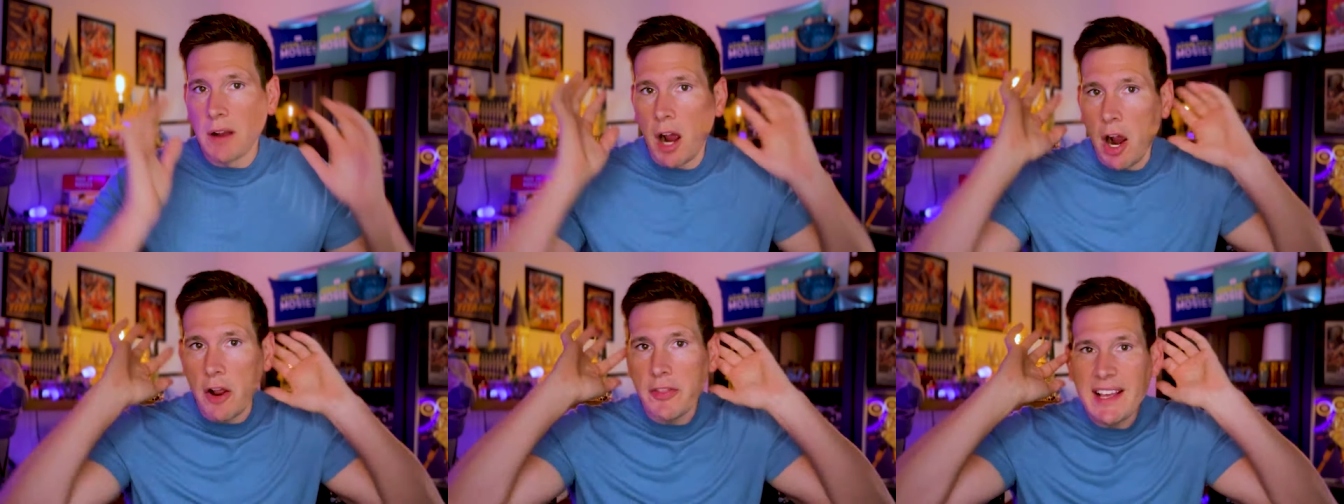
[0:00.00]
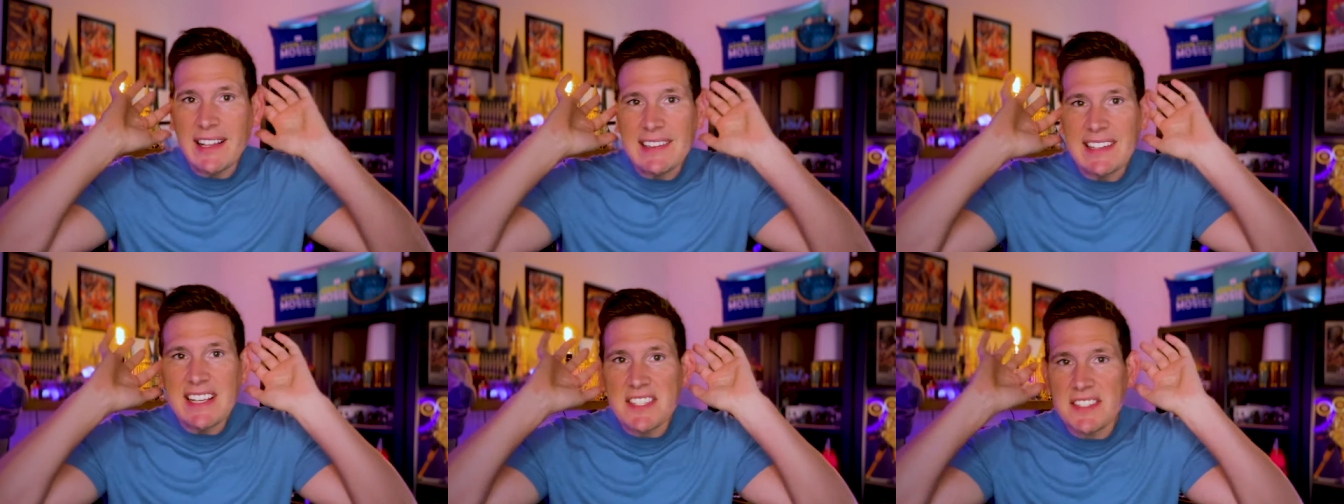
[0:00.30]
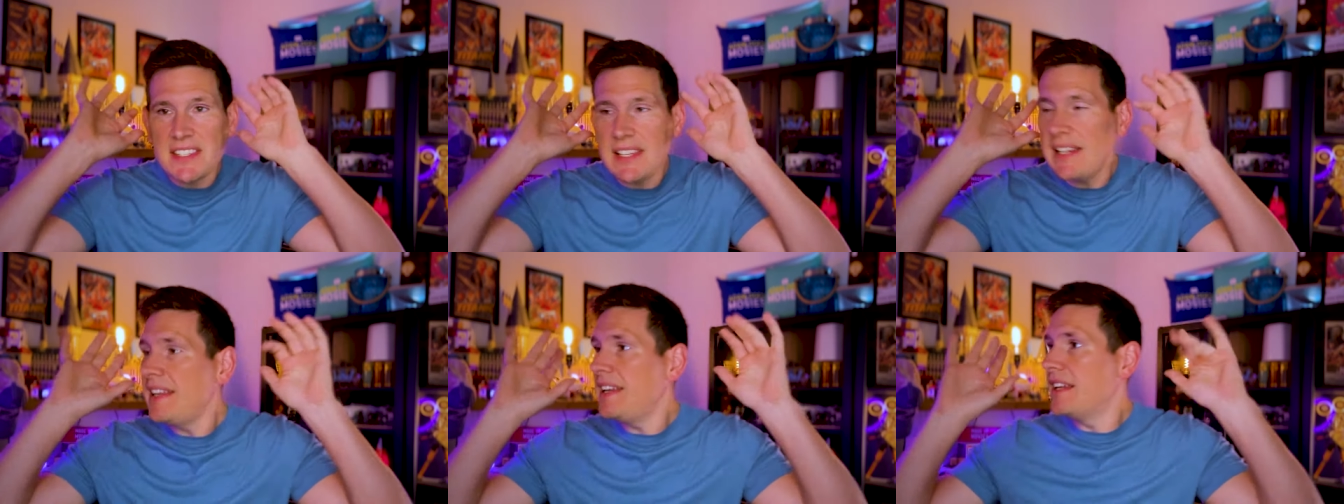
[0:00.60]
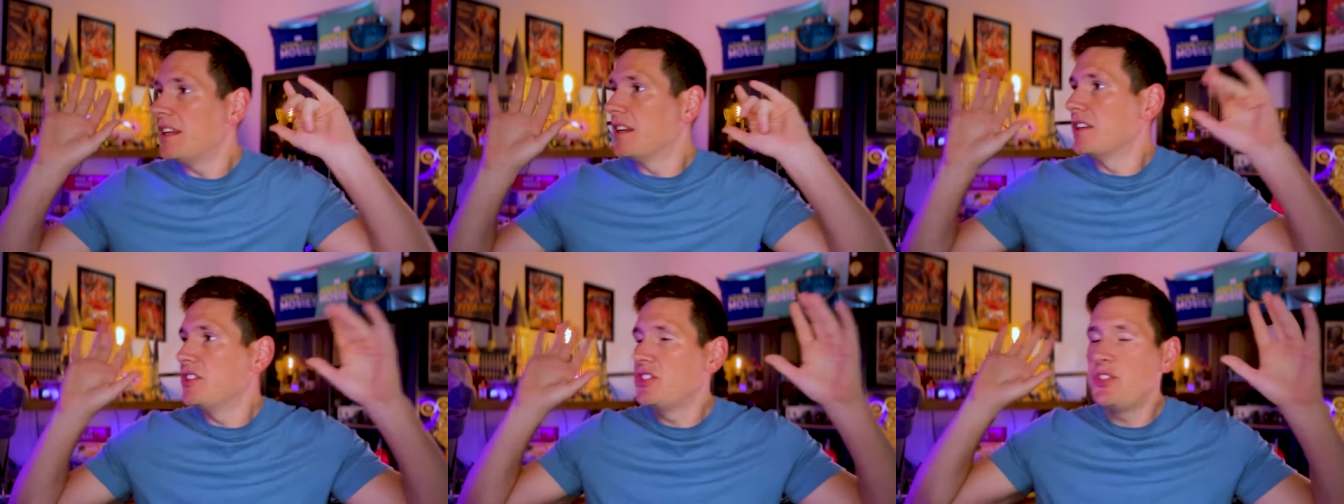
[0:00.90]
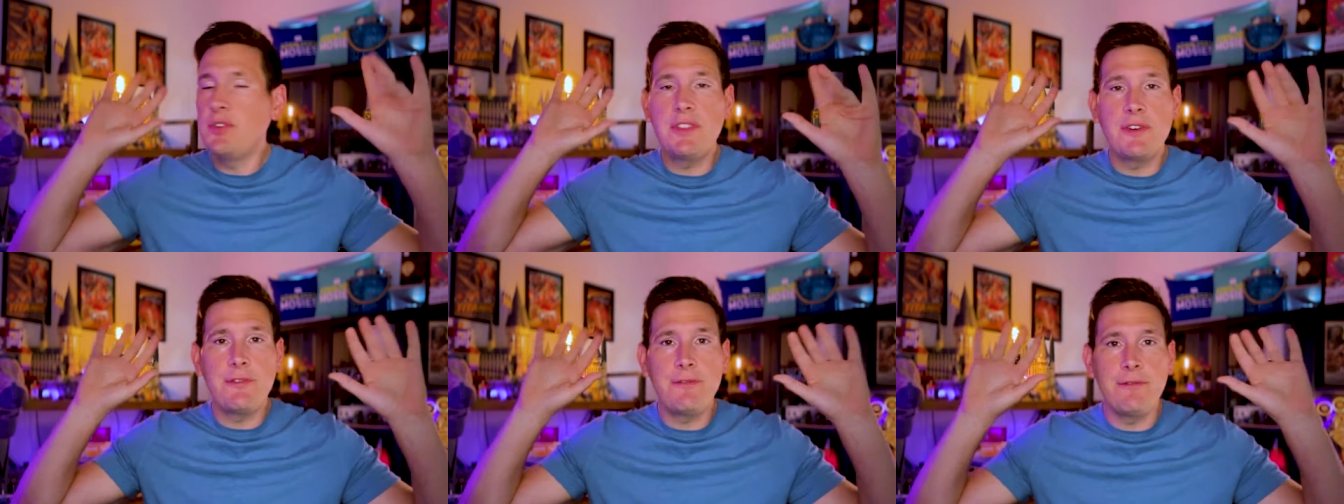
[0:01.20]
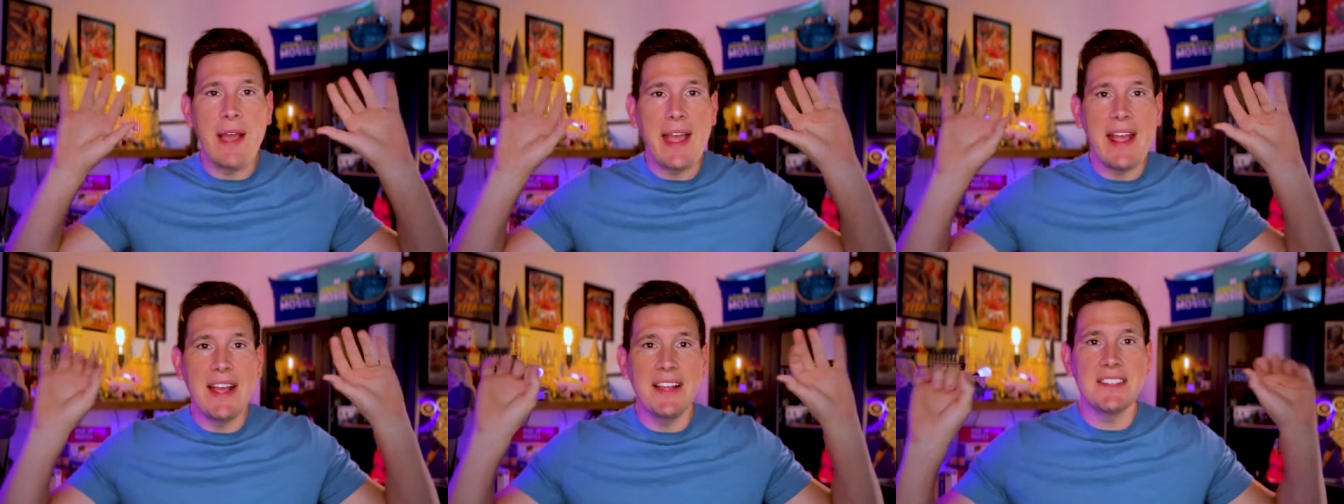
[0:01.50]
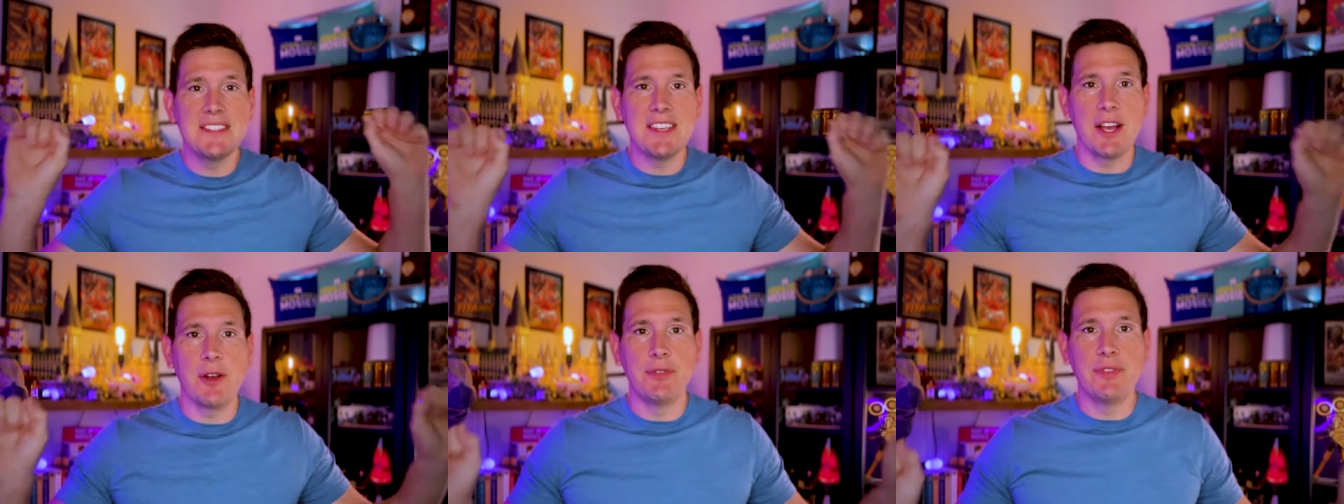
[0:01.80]
Are they listening to the
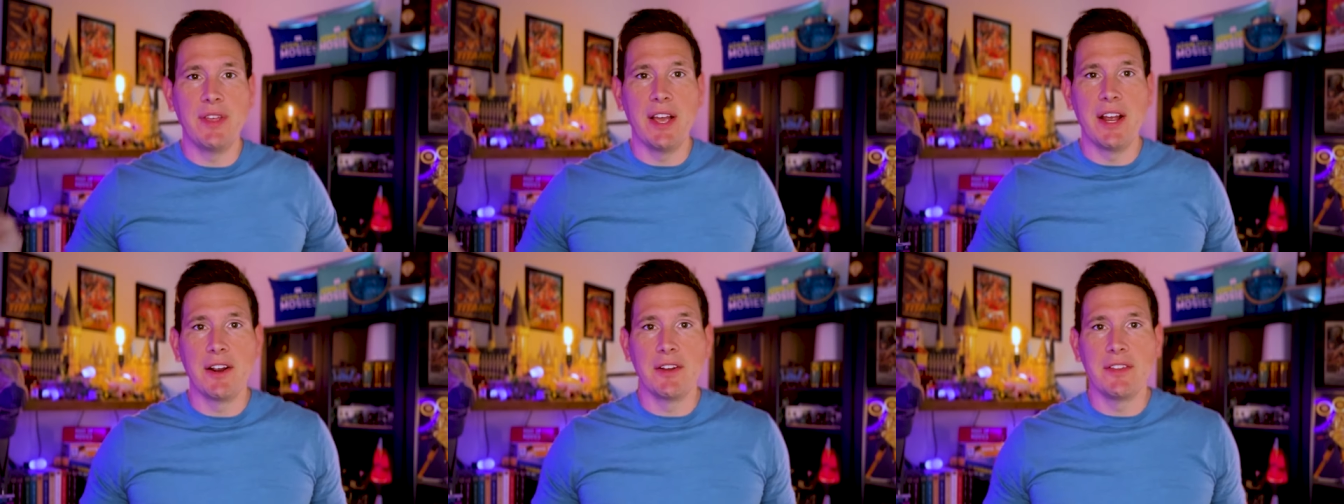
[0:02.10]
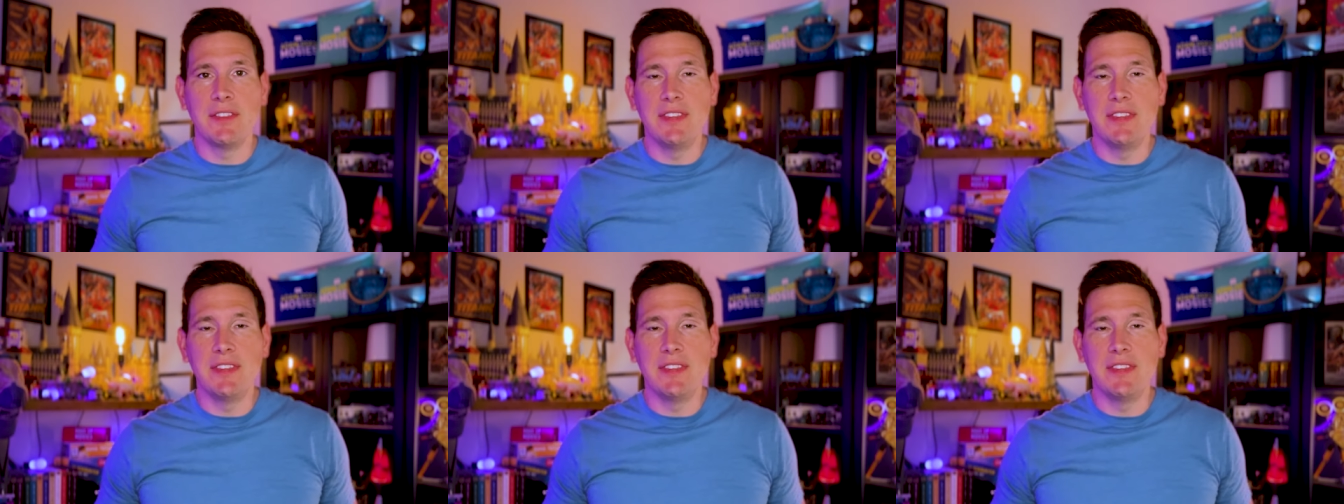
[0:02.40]
fans out there,